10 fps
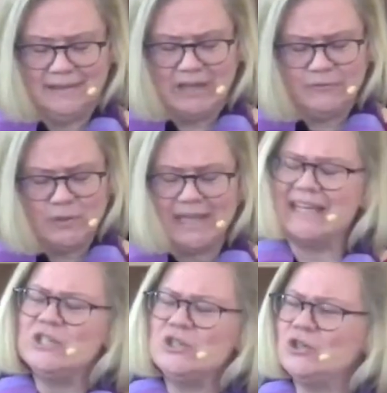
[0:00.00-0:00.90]
if you get
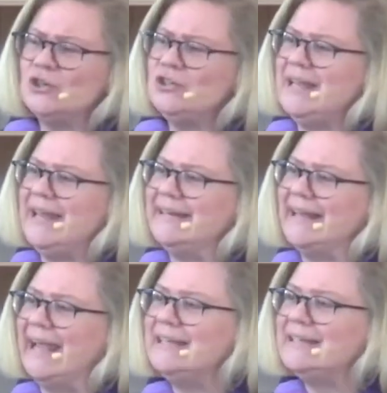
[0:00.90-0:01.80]
injured and
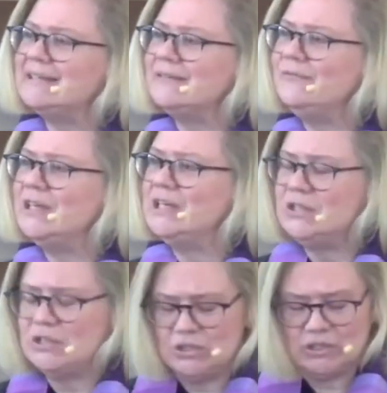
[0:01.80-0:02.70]
can't
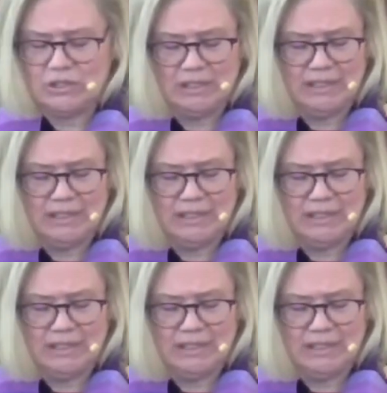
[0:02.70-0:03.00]
finish,